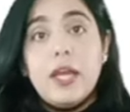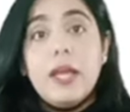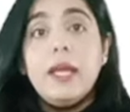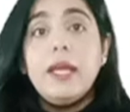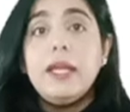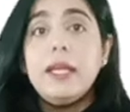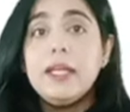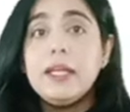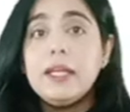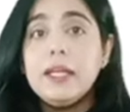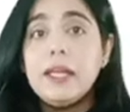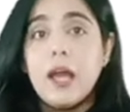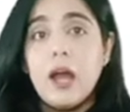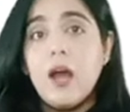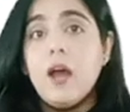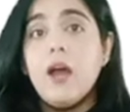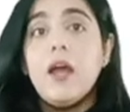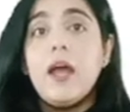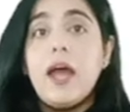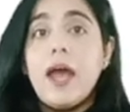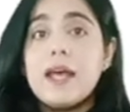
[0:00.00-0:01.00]
India
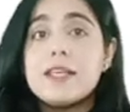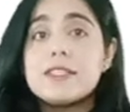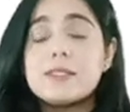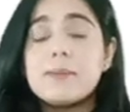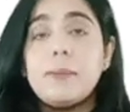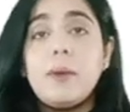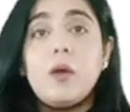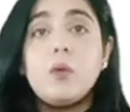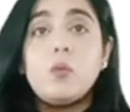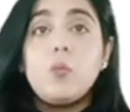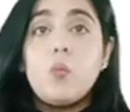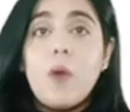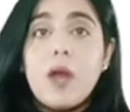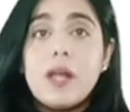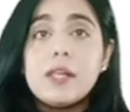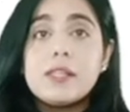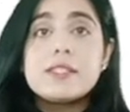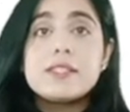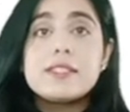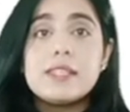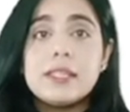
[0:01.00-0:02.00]
has about
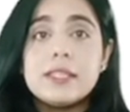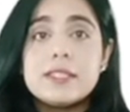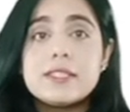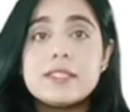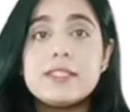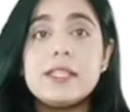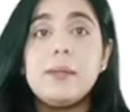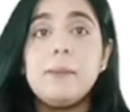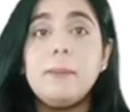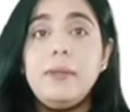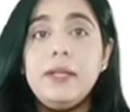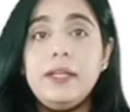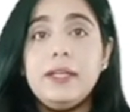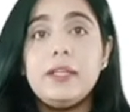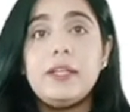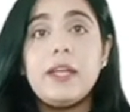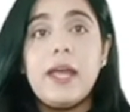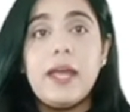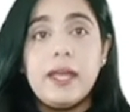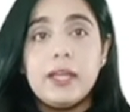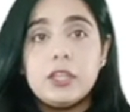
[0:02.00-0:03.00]
160
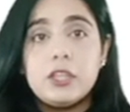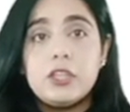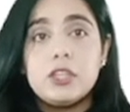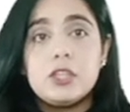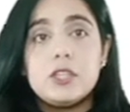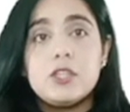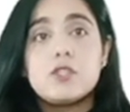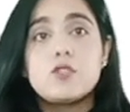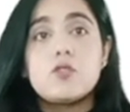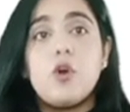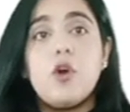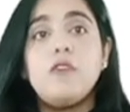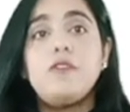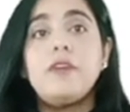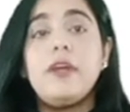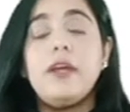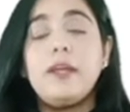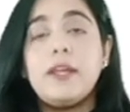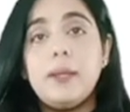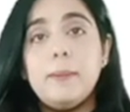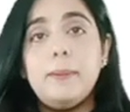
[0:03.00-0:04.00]
million hectares
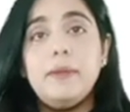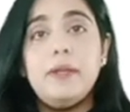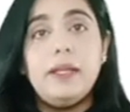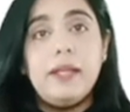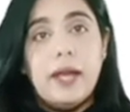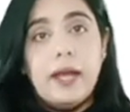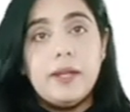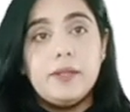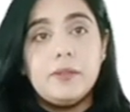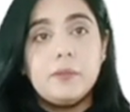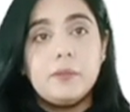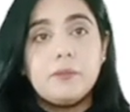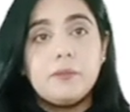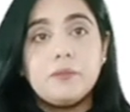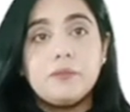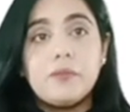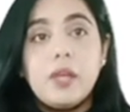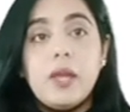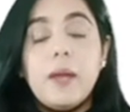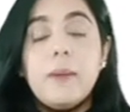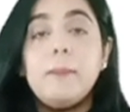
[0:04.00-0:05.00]
of arable land,
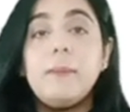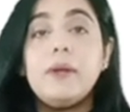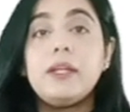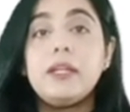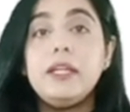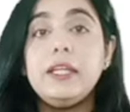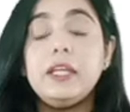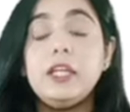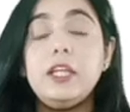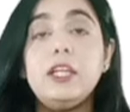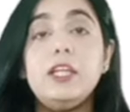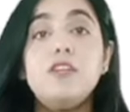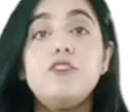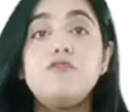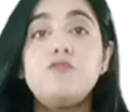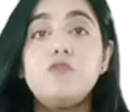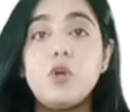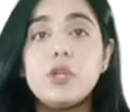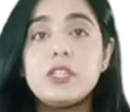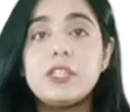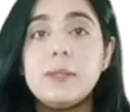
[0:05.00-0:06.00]
but nearly
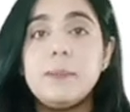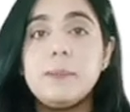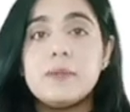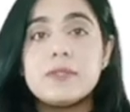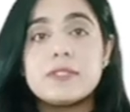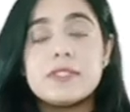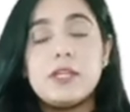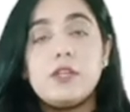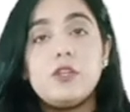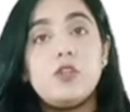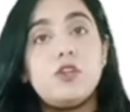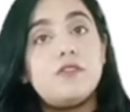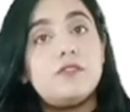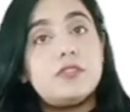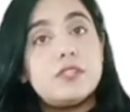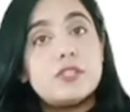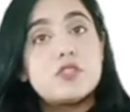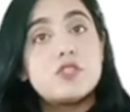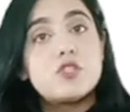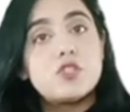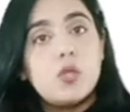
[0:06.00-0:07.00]
40% of
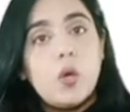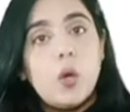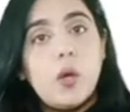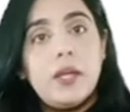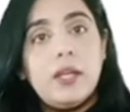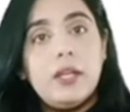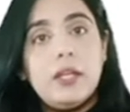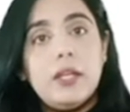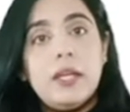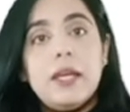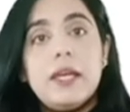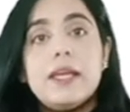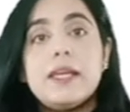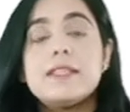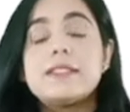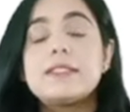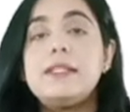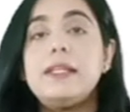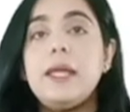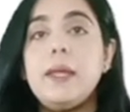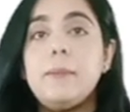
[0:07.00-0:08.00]
this soil
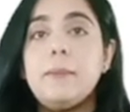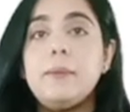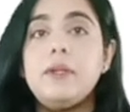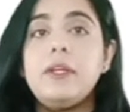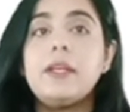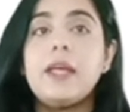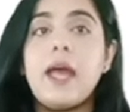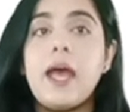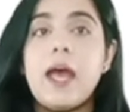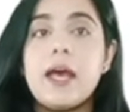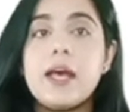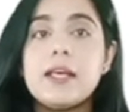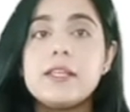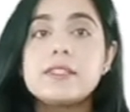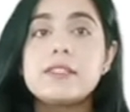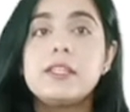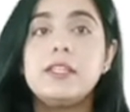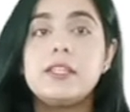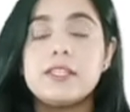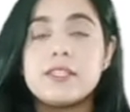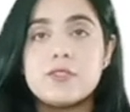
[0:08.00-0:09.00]
is labeled
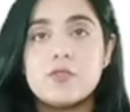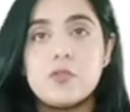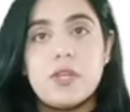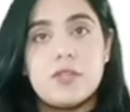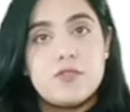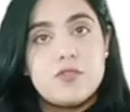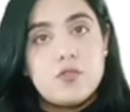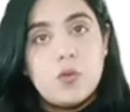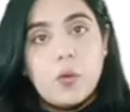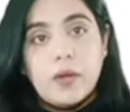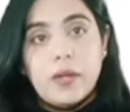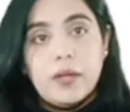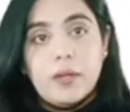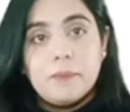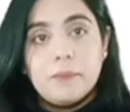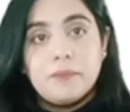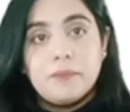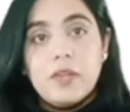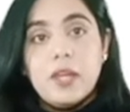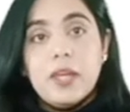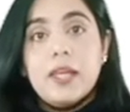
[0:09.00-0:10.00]
as distressed soil.
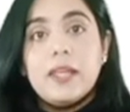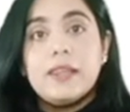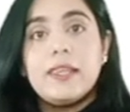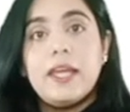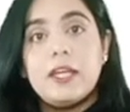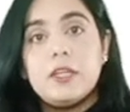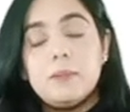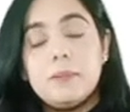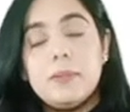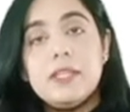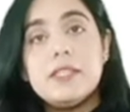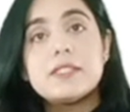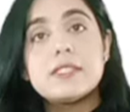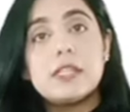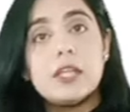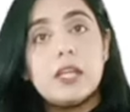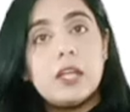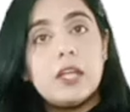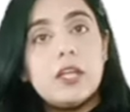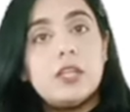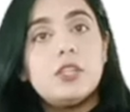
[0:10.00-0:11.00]
That means
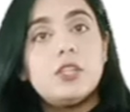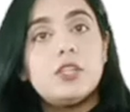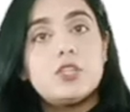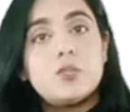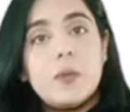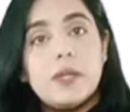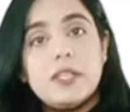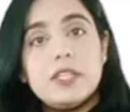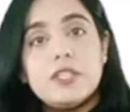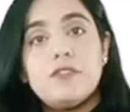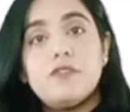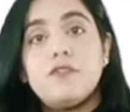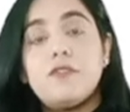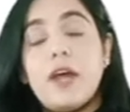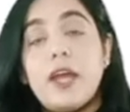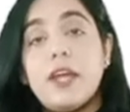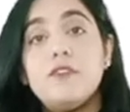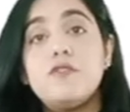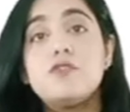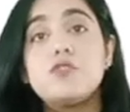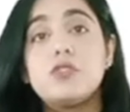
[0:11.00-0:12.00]
in another
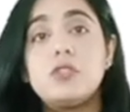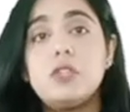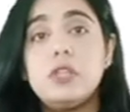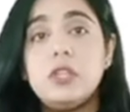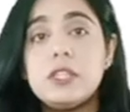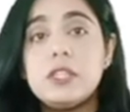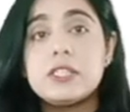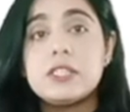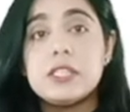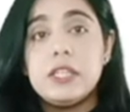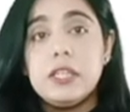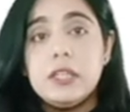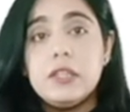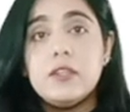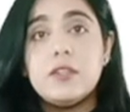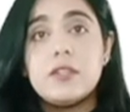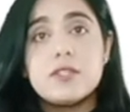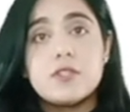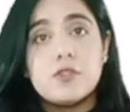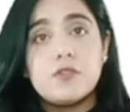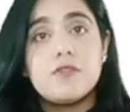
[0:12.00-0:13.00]
25 to 30
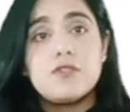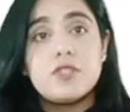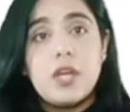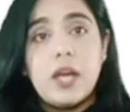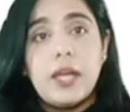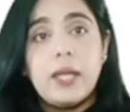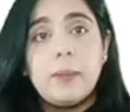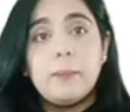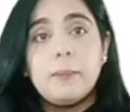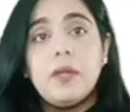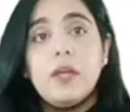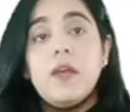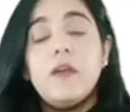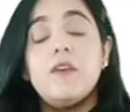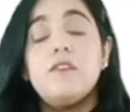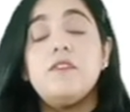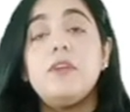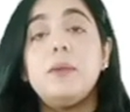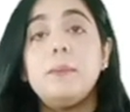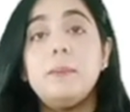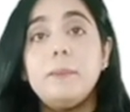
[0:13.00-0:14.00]
years of time,
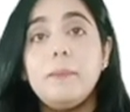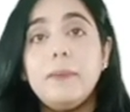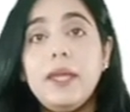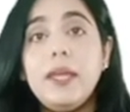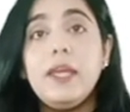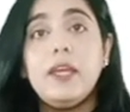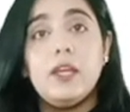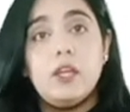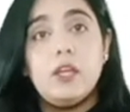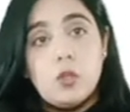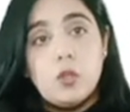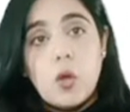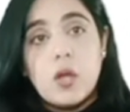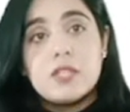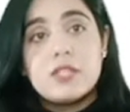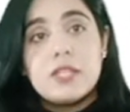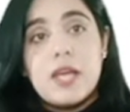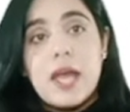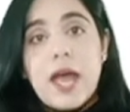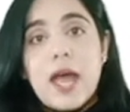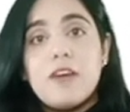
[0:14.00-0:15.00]
we may
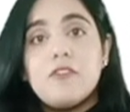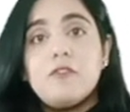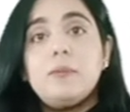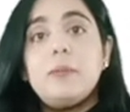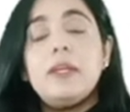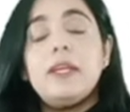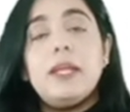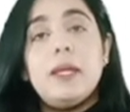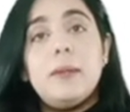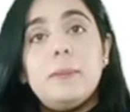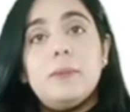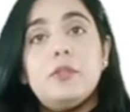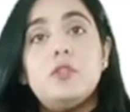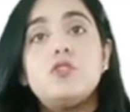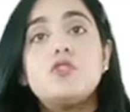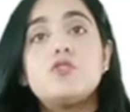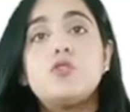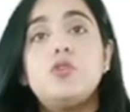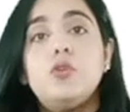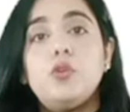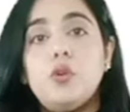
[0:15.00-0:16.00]
not have been able
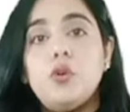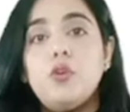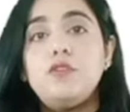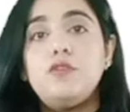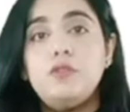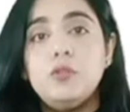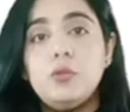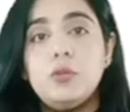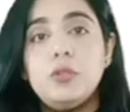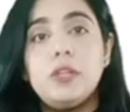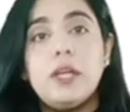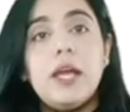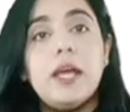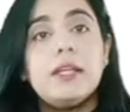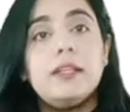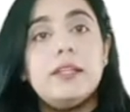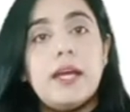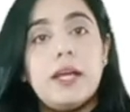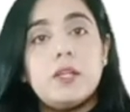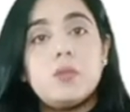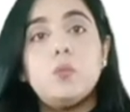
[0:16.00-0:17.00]
to grow food
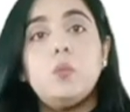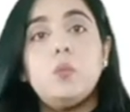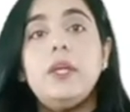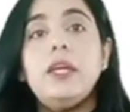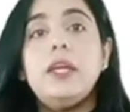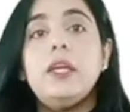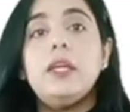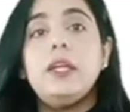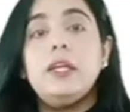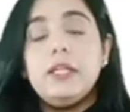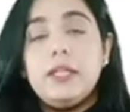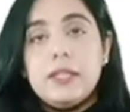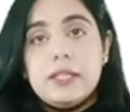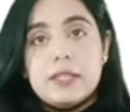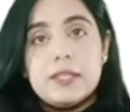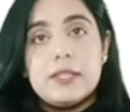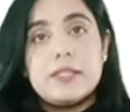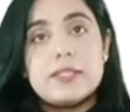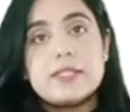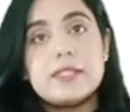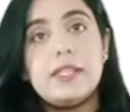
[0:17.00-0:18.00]
that we need
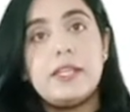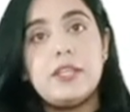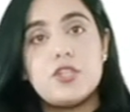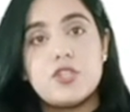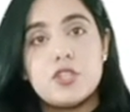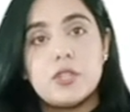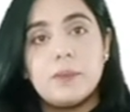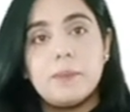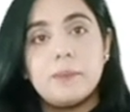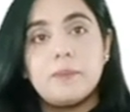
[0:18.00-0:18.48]
in this nation.